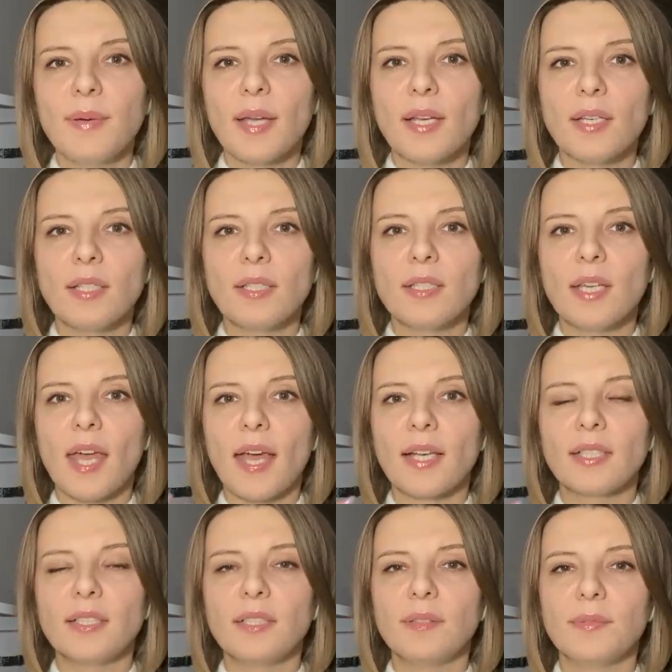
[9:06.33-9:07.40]
and
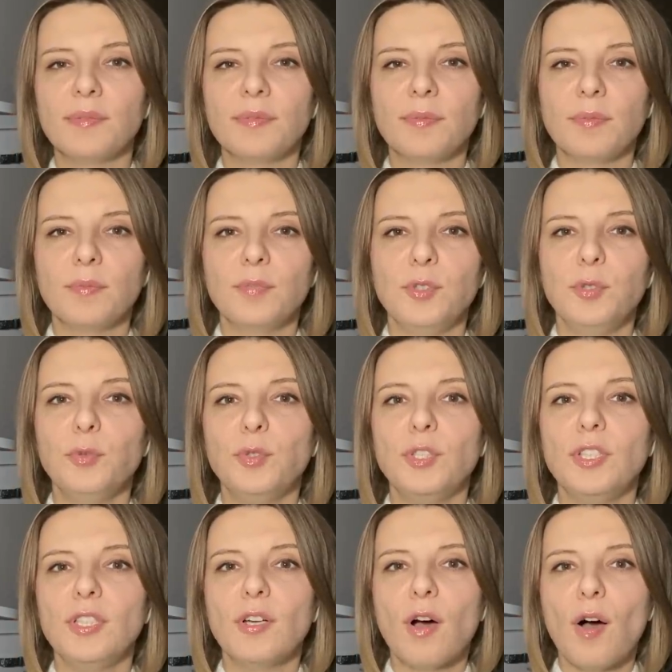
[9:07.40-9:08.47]
active
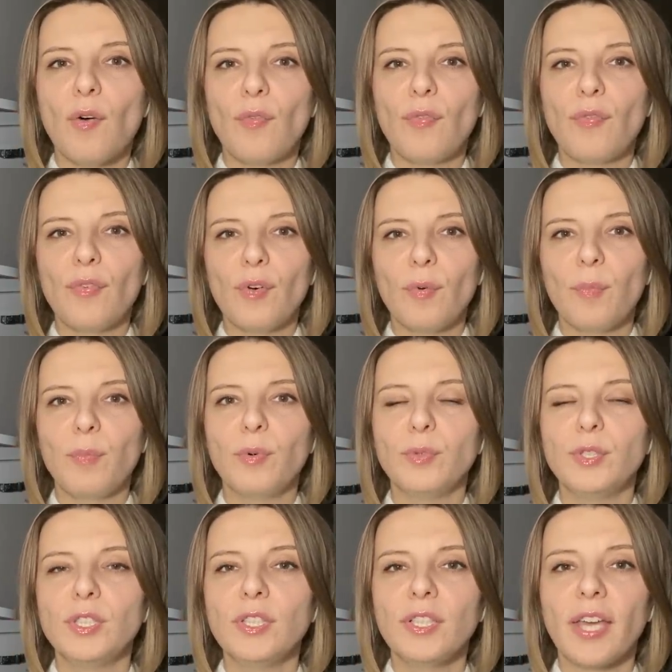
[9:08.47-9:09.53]
duty of uh,
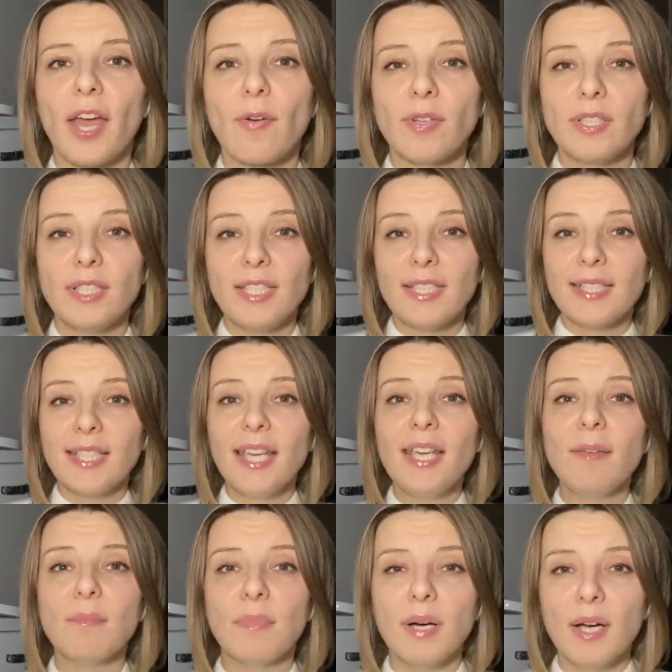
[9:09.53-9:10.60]
Putin guarantees
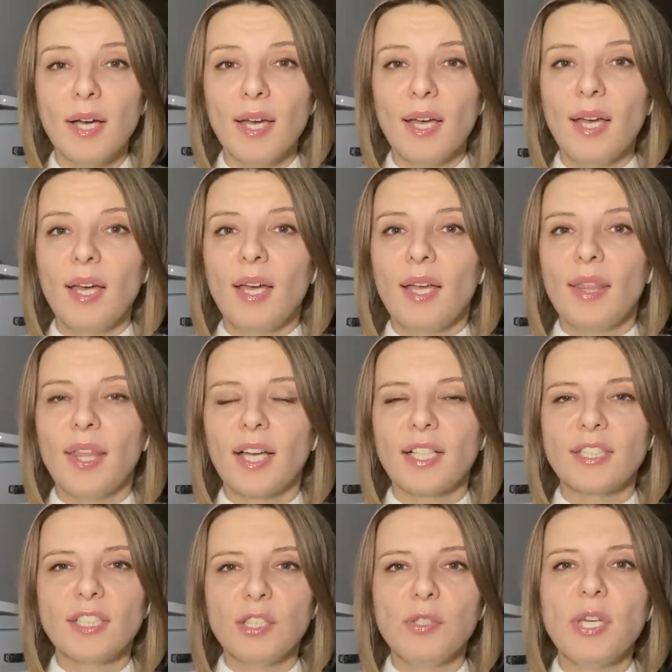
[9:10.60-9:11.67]
him the
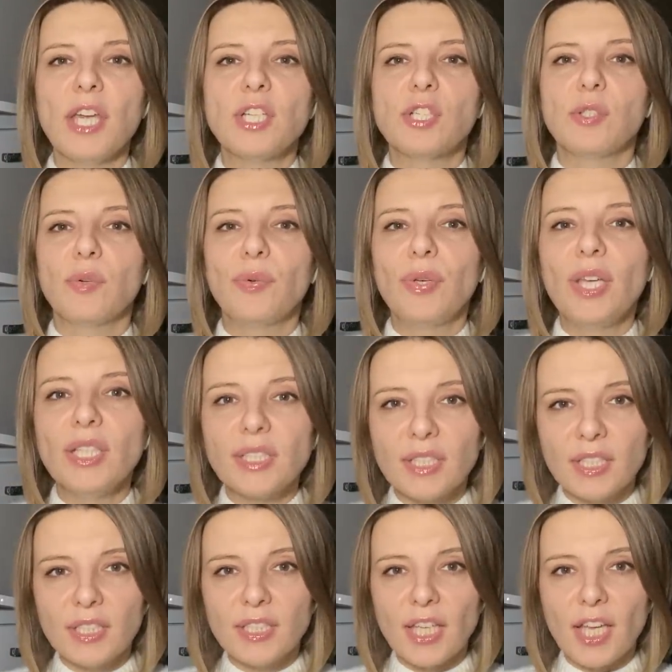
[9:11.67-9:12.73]
continuation of his
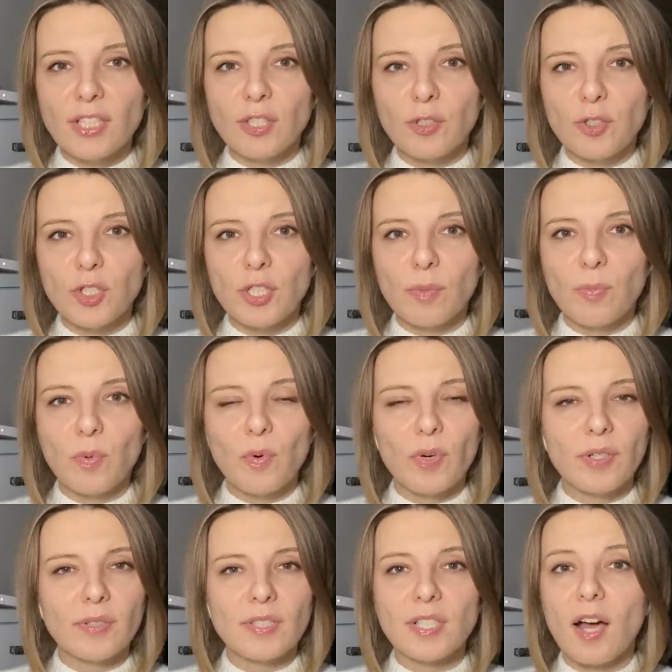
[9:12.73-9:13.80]
dictatorship
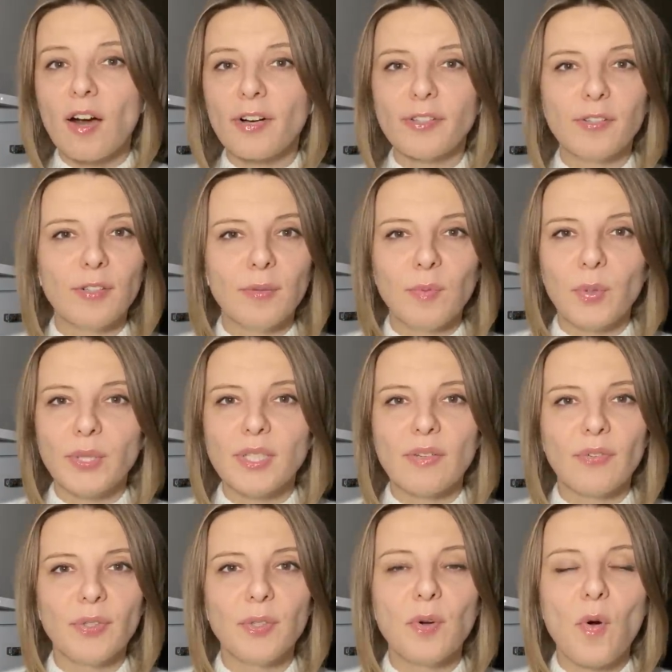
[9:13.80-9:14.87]
or tsardom,
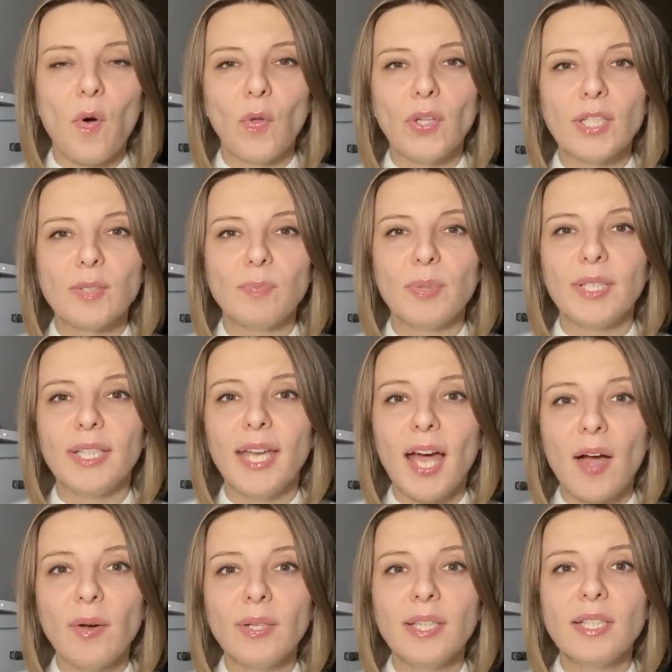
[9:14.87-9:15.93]
whatever you call it. But
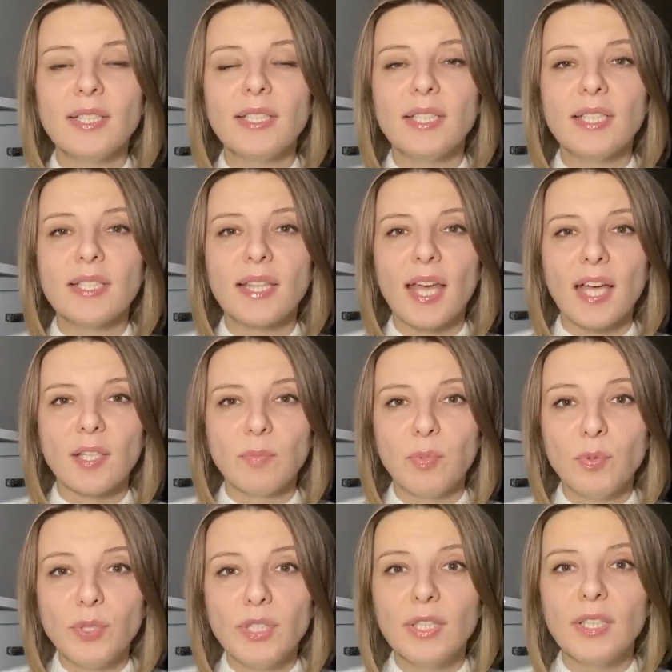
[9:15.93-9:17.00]
now he sees that
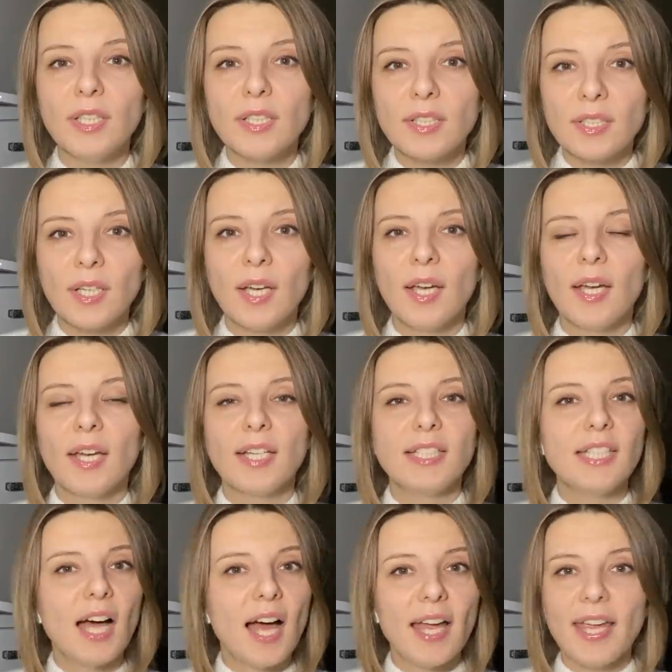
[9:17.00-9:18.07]
Putin is
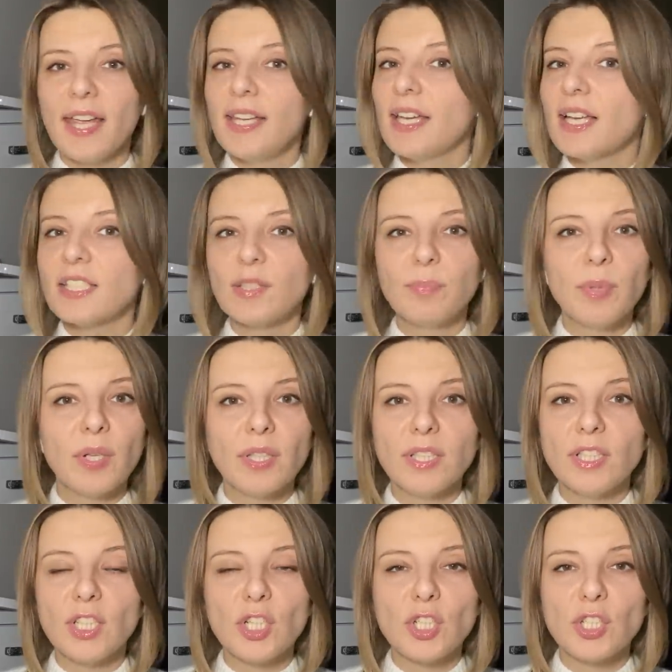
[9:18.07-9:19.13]
dying as a
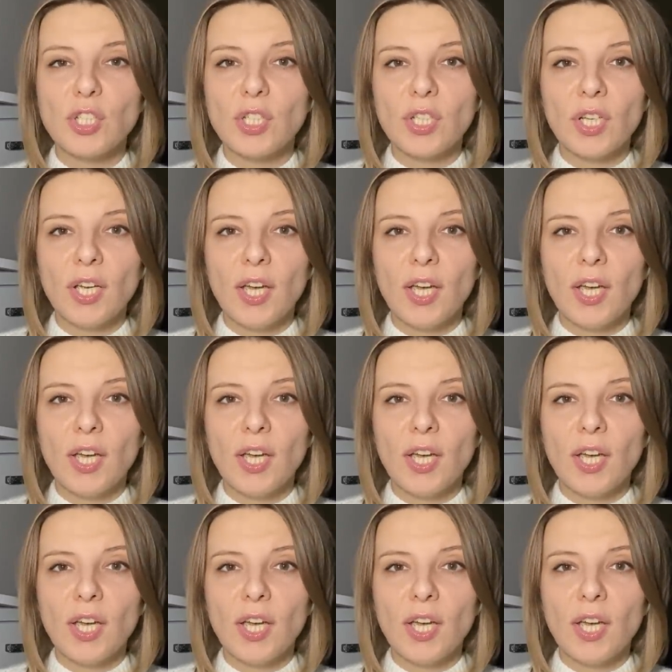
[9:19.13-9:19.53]
politician,